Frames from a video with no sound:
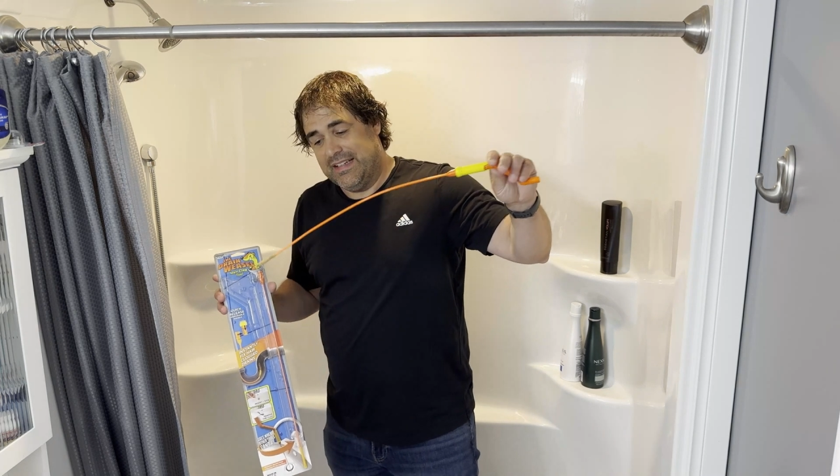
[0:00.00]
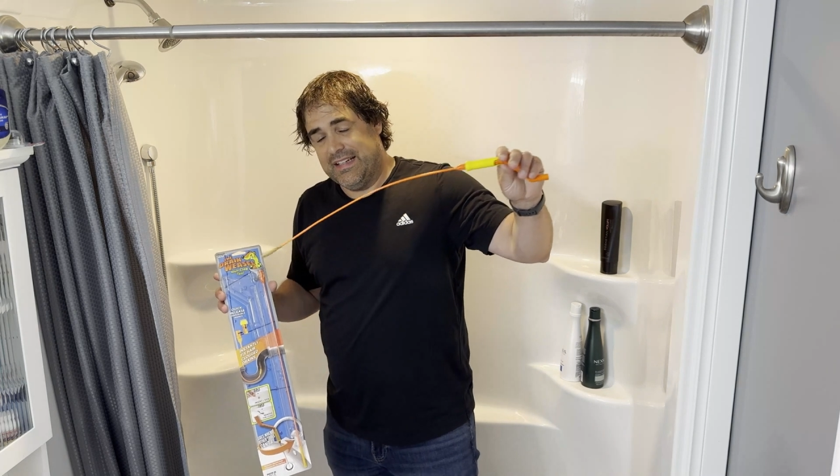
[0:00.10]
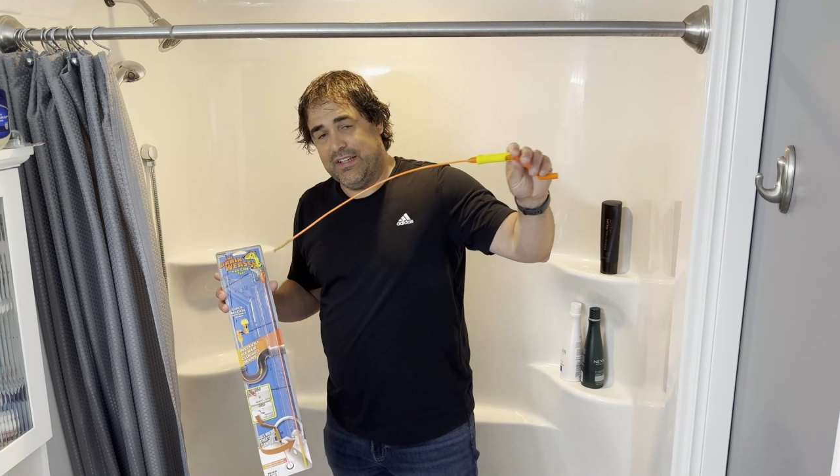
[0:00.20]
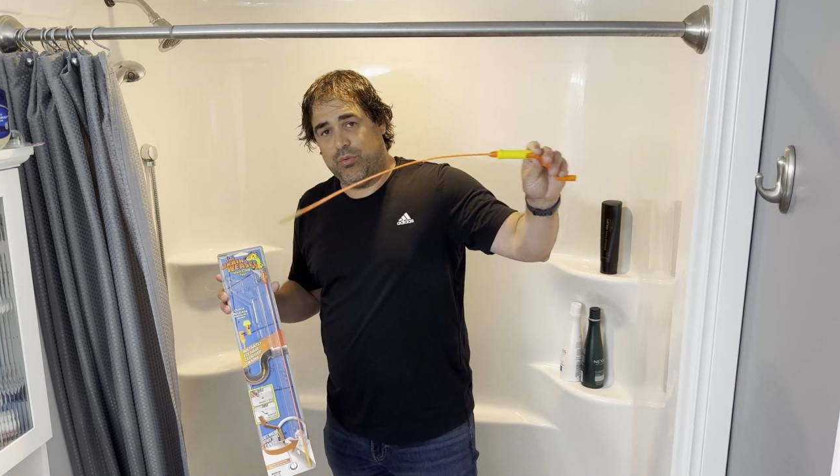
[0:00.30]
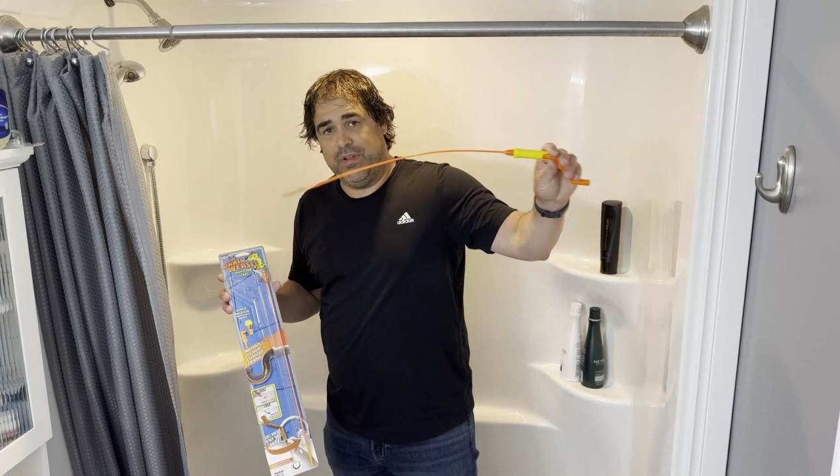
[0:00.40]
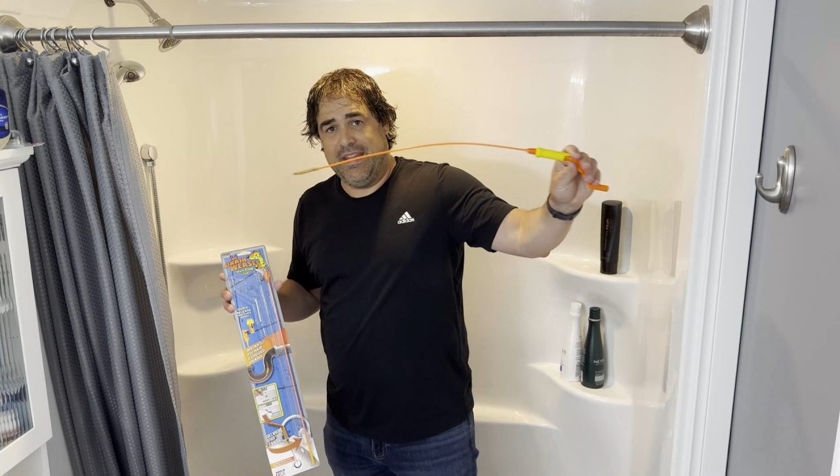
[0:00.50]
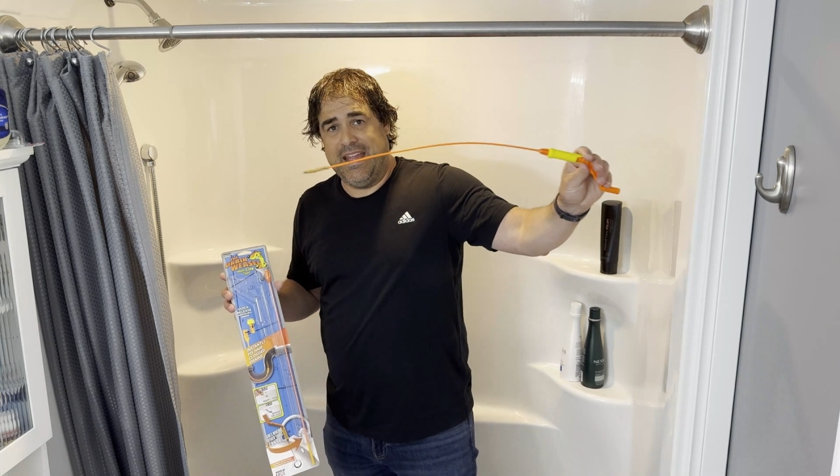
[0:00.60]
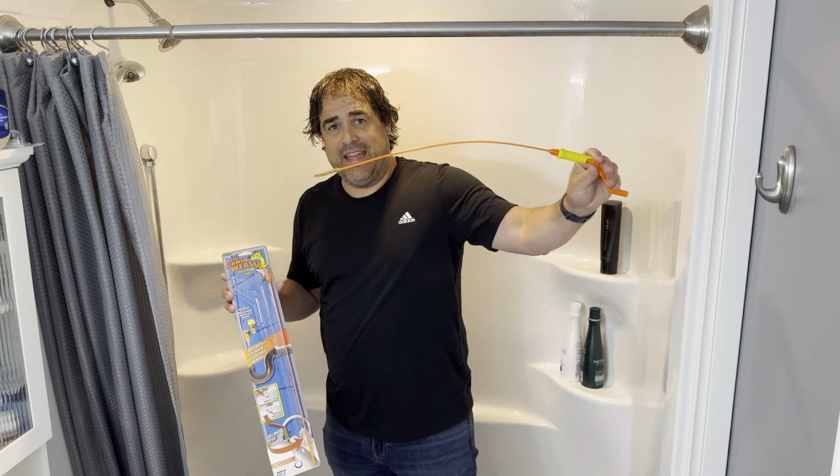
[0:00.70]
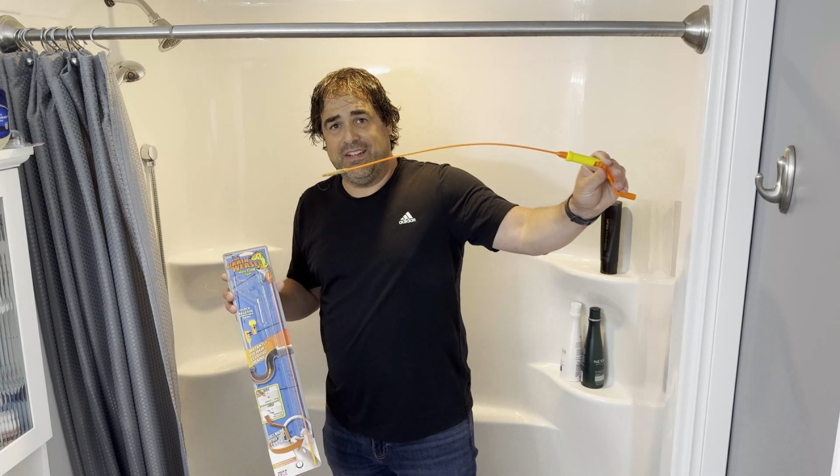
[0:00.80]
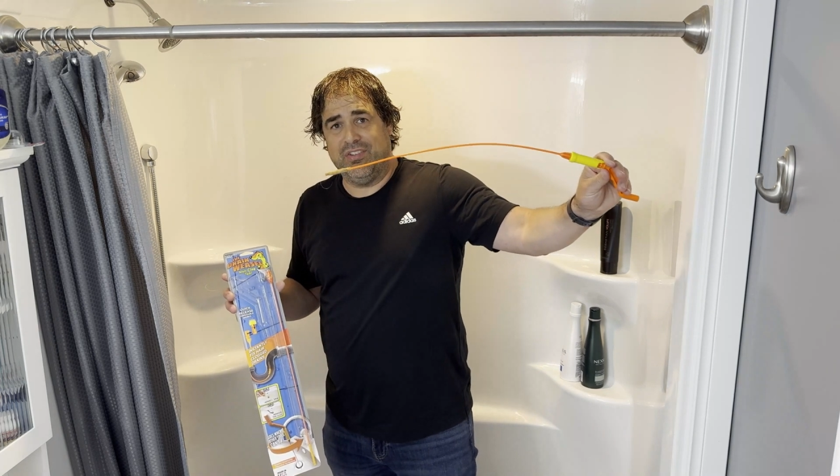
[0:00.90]
That's why the
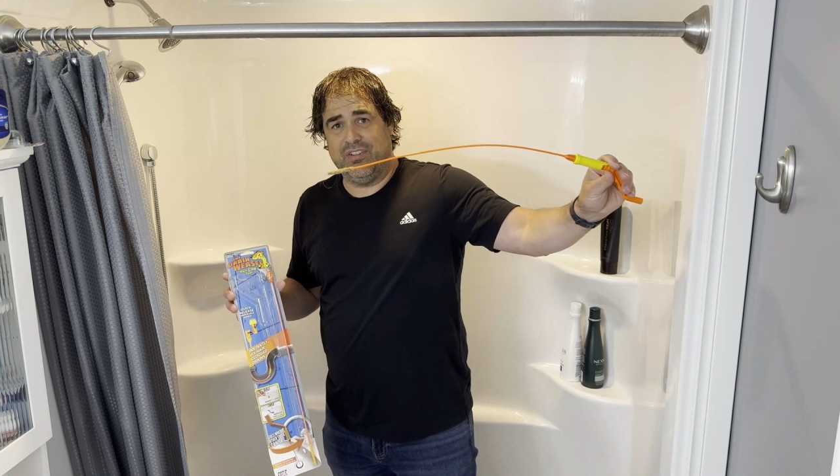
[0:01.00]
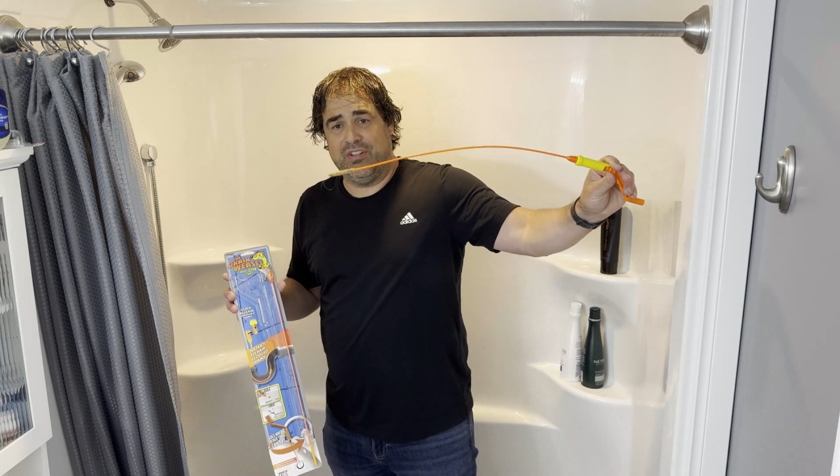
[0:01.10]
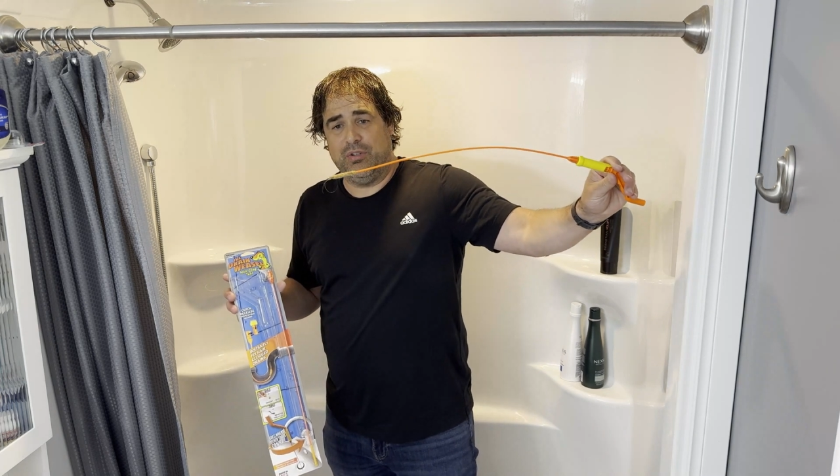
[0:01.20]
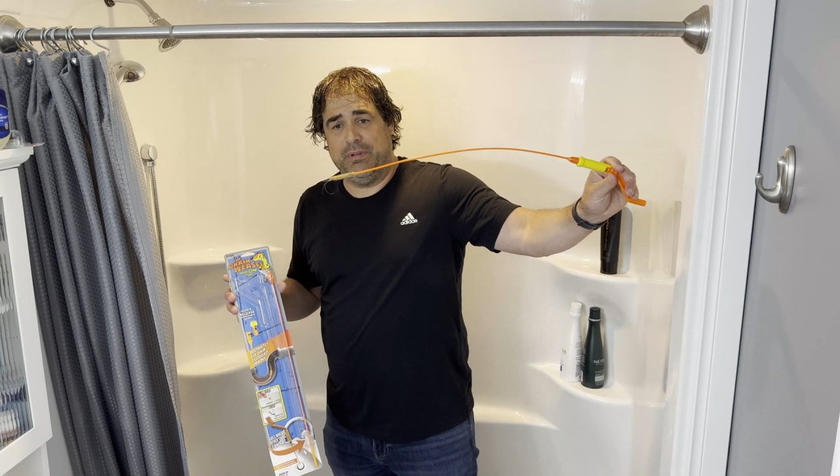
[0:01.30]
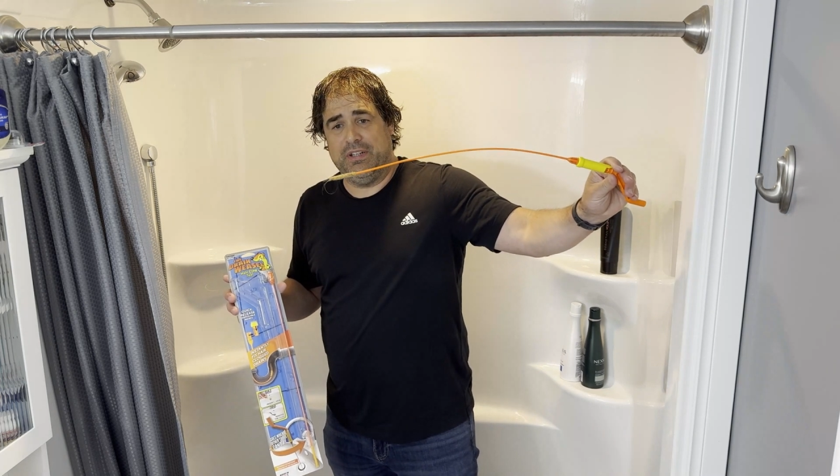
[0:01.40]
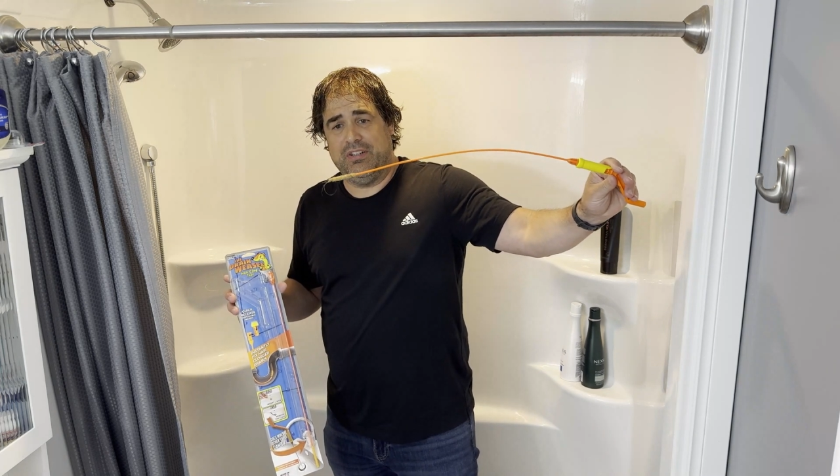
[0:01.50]
end is a little bit